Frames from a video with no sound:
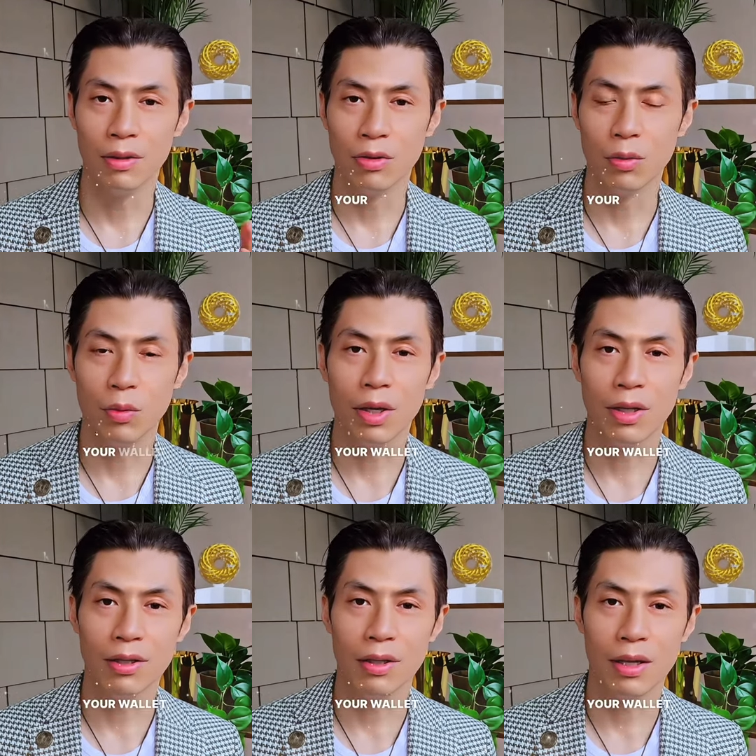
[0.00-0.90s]
Your
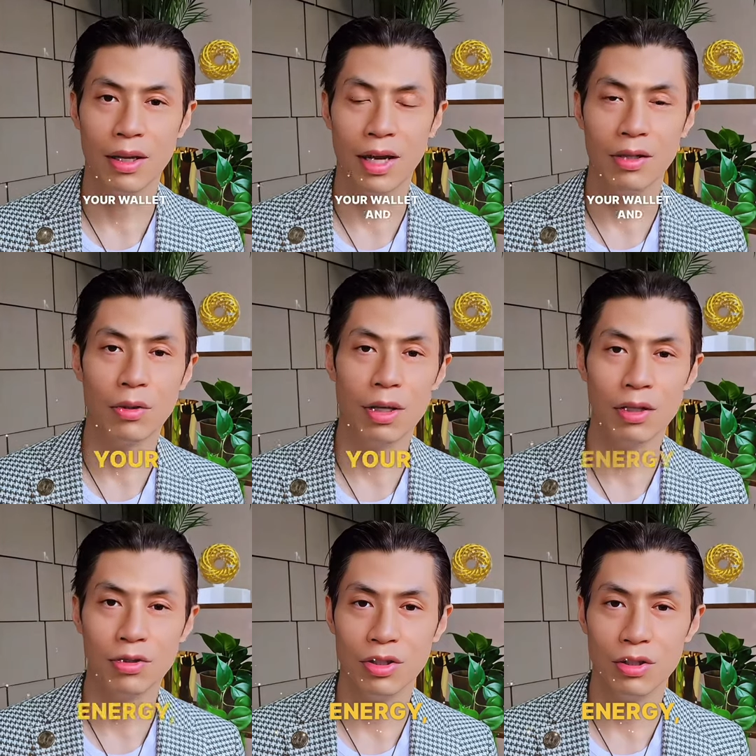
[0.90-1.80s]
wallet and your
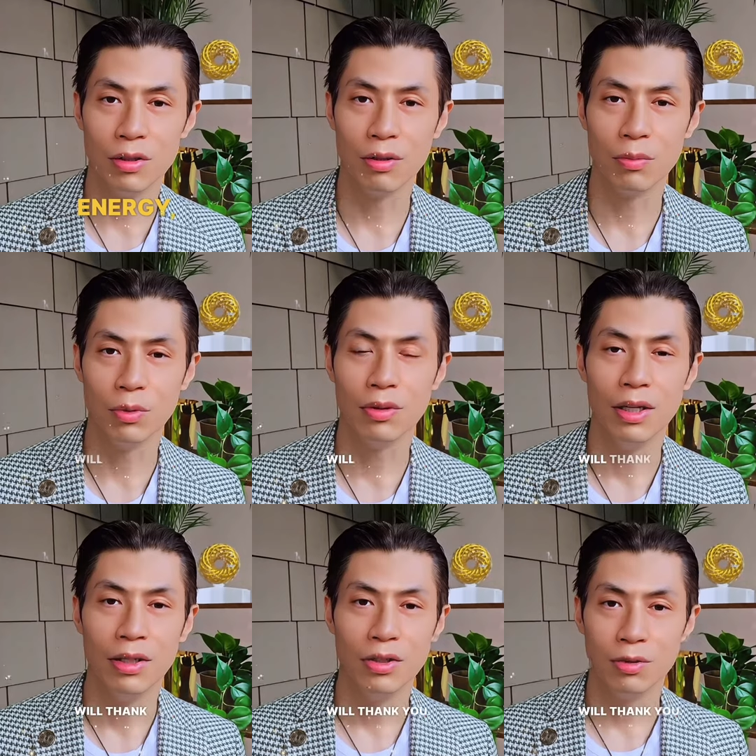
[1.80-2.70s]
energy will
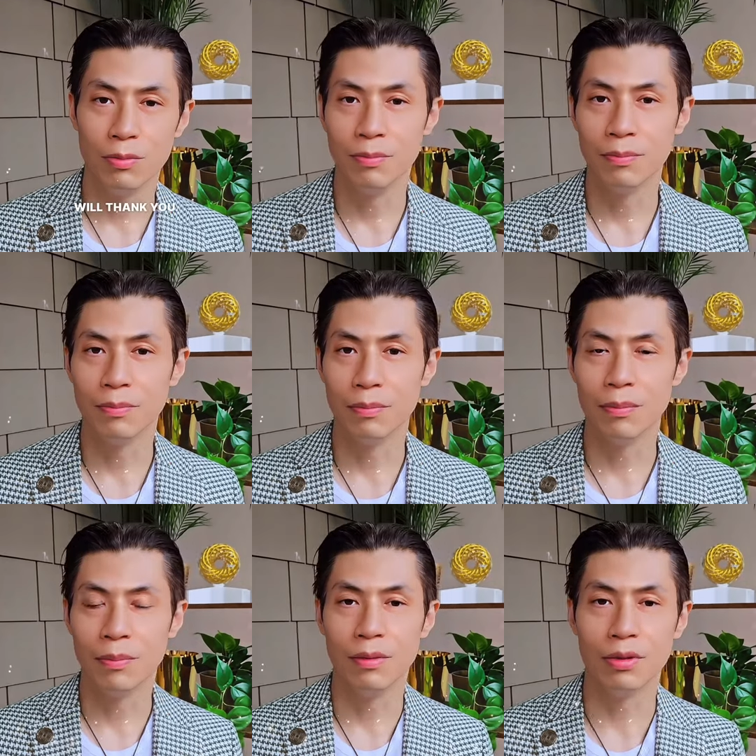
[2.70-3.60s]
thank you.
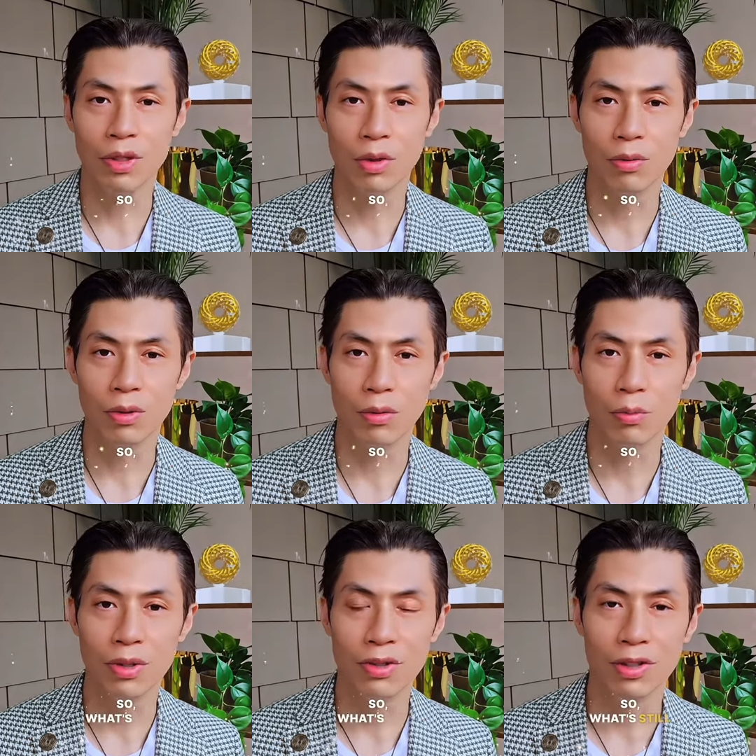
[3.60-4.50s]
So,
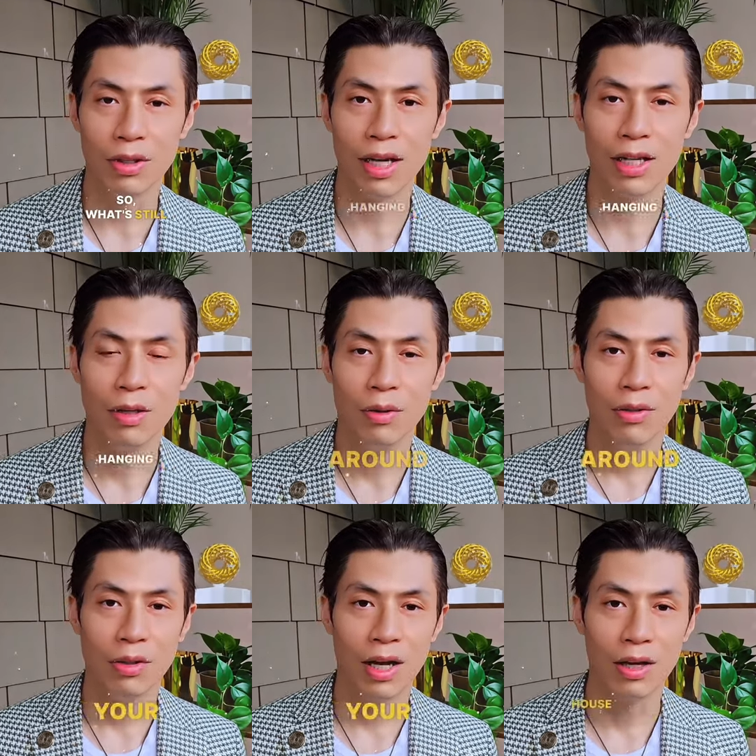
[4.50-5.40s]
what's still hanging around
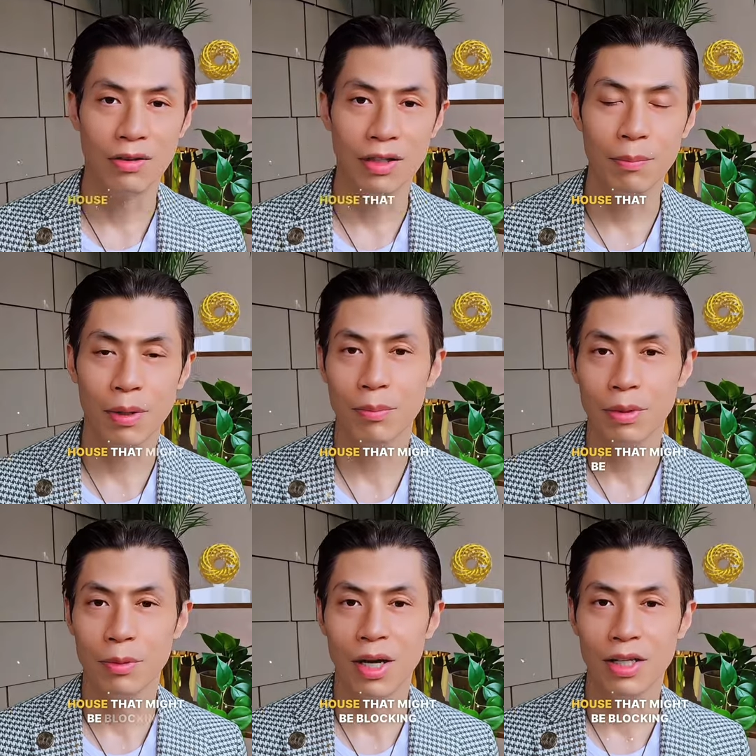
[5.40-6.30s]
your house that might be
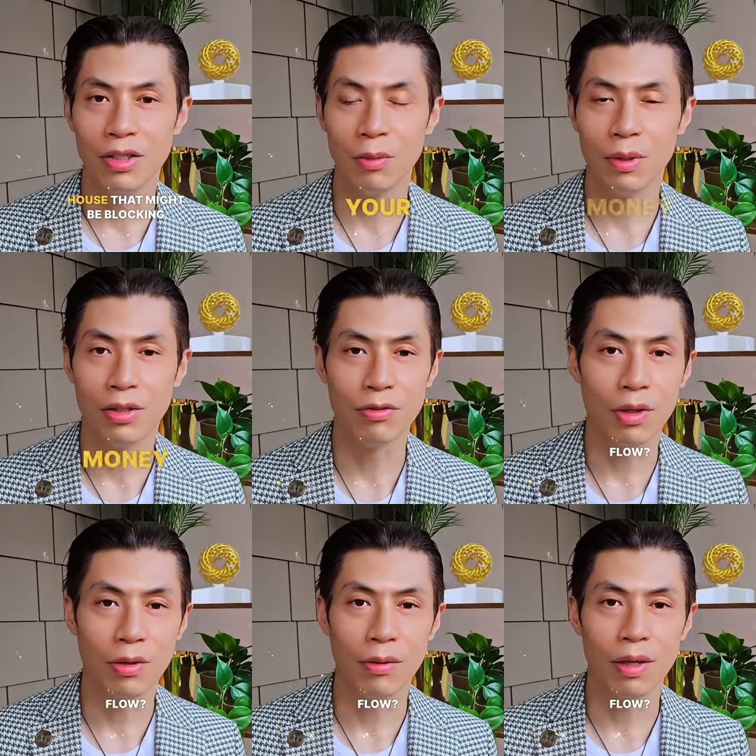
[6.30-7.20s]
blocking your money
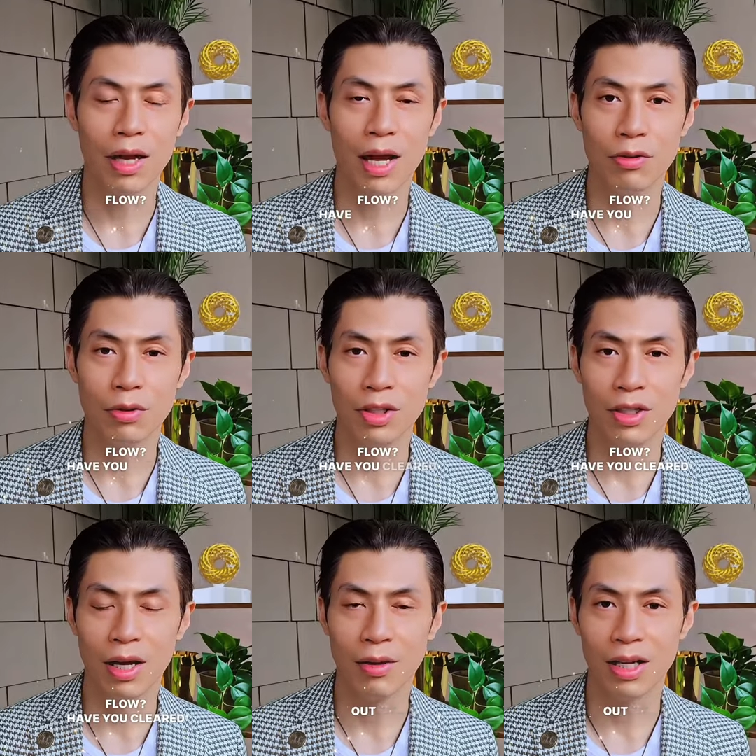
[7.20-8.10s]
flow? Have you cleared
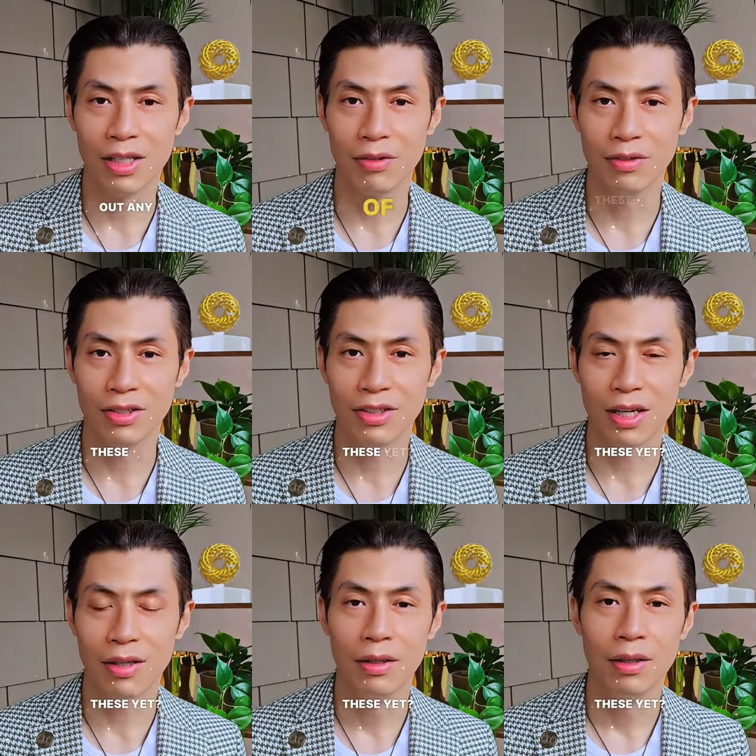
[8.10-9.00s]
out any of these
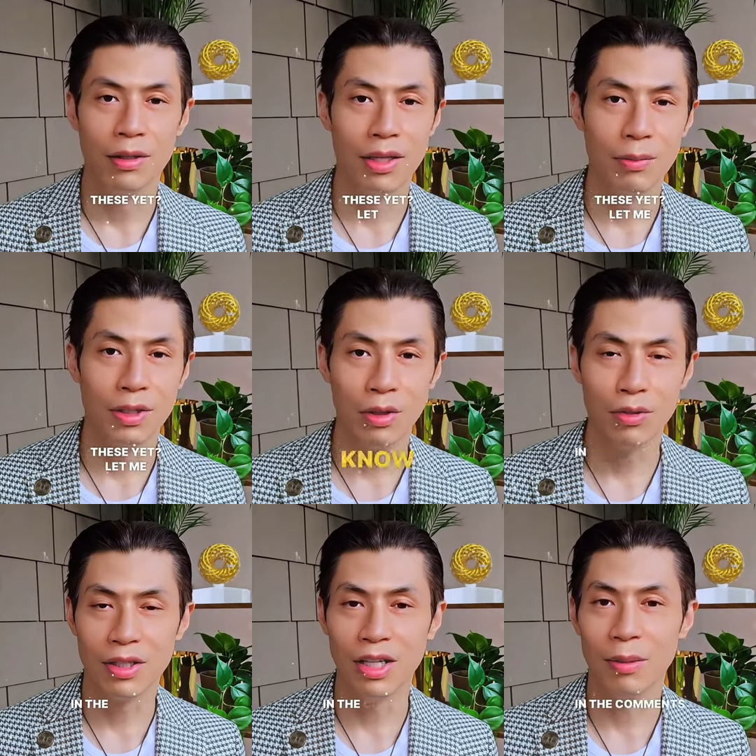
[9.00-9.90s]
yet? Let me know
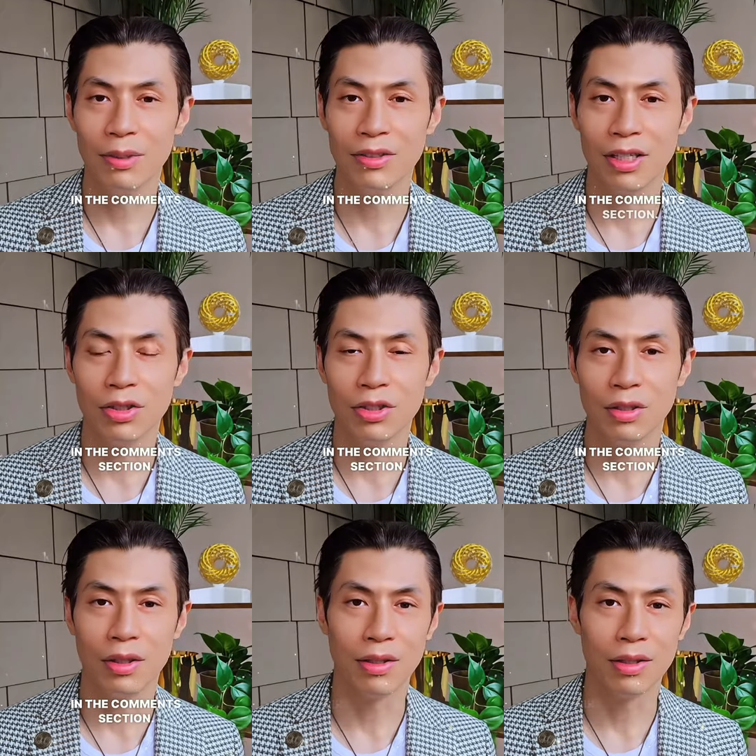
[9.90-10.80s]
in the comment section.
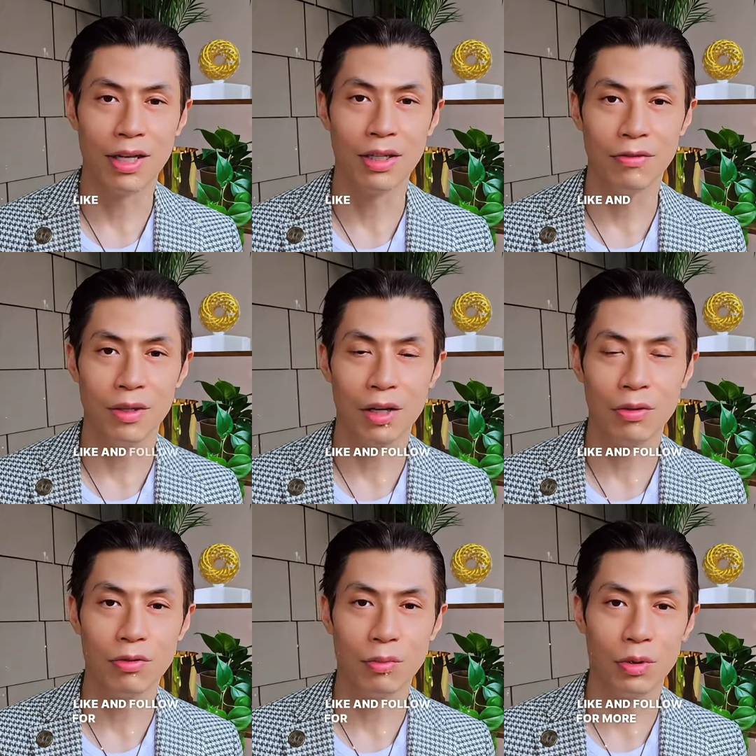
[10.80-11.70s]
Like and follow
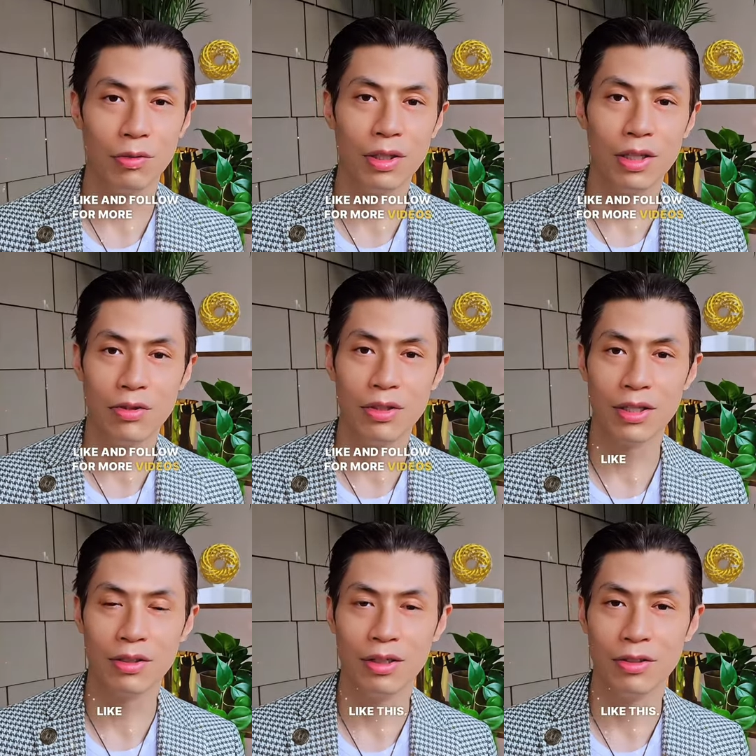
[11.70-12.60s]
for more videos
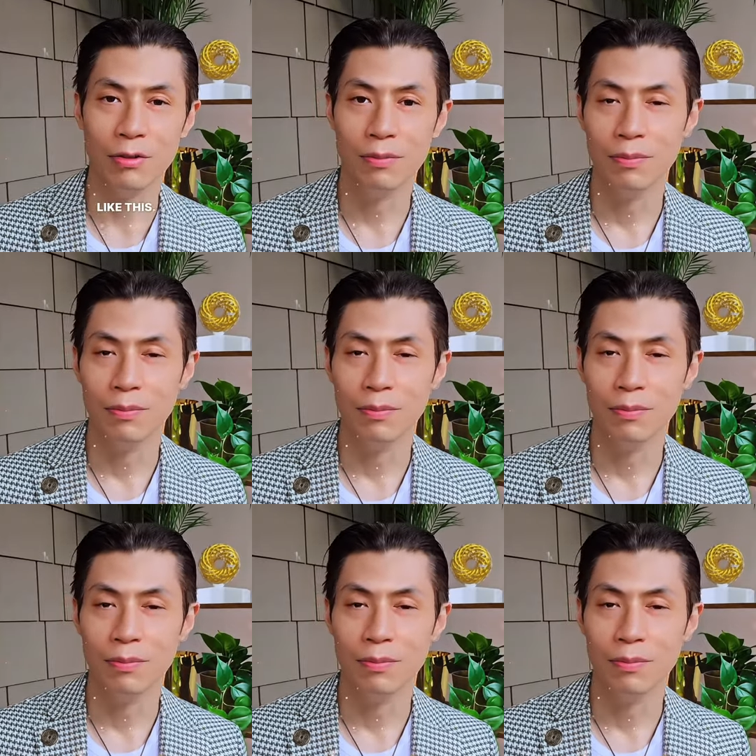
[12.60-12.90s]
like this.